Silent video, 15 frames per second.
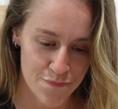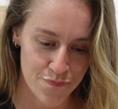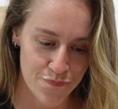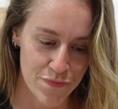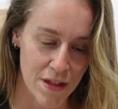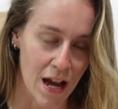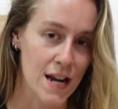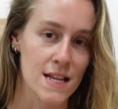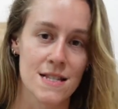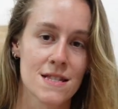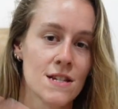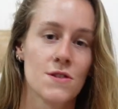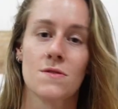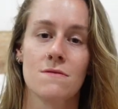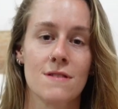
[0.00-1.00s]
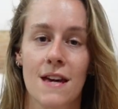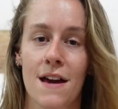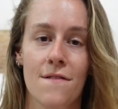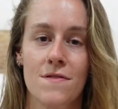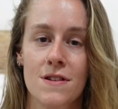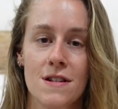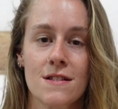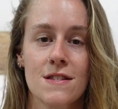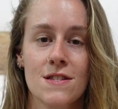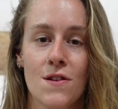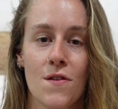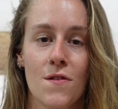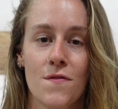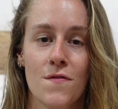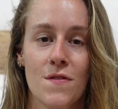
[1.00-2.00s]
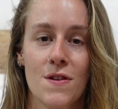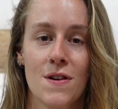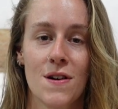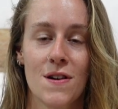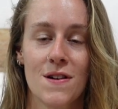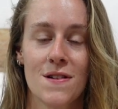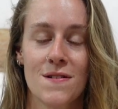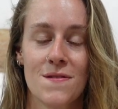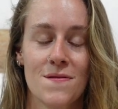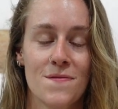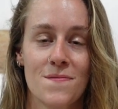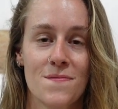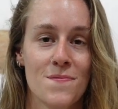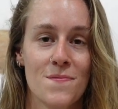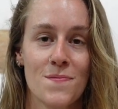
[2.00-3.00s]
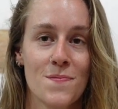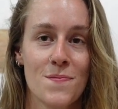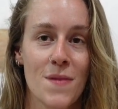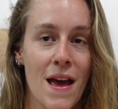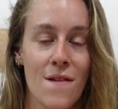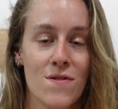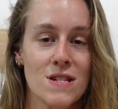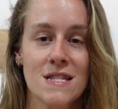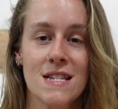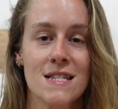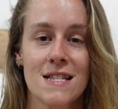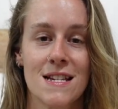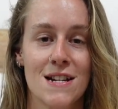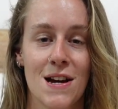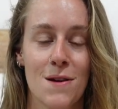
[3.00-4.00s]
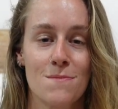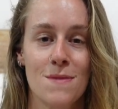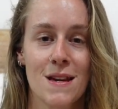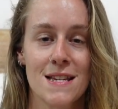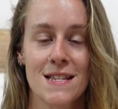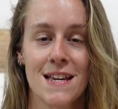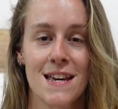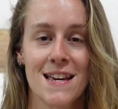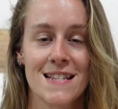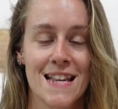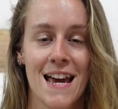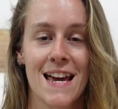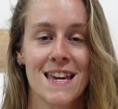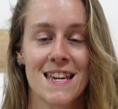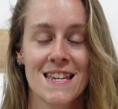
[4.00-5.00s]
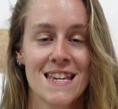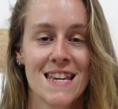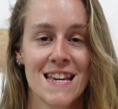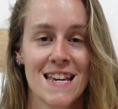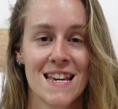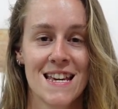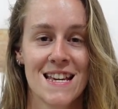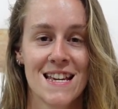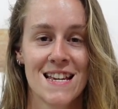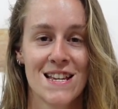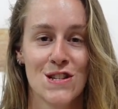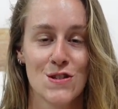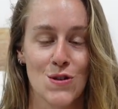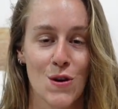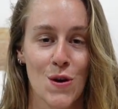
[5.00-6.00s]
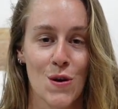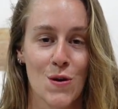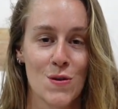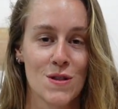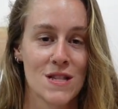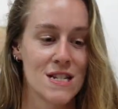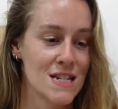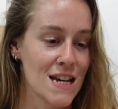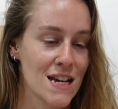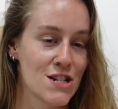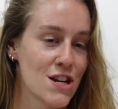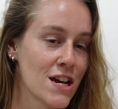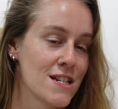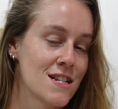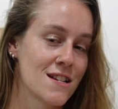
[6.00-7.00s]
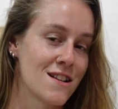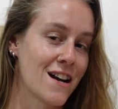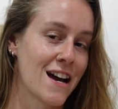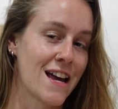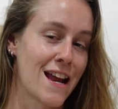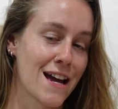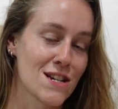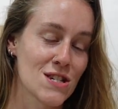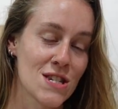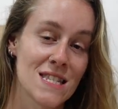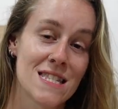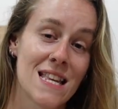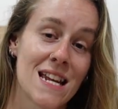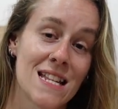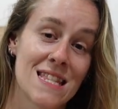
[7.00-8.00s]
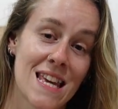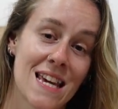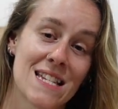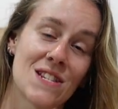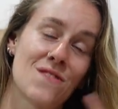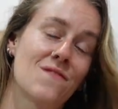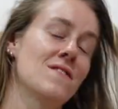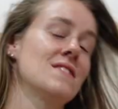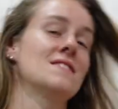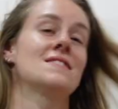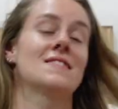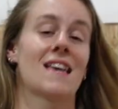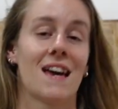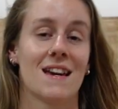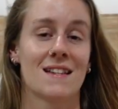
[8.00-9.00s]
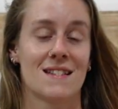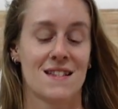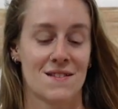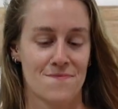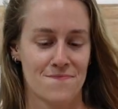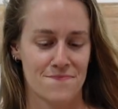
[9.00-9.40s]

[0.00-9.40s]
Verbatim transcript: that is literally evidence of everything that I'm saying. So the DJ tonight actually said at the end of his set,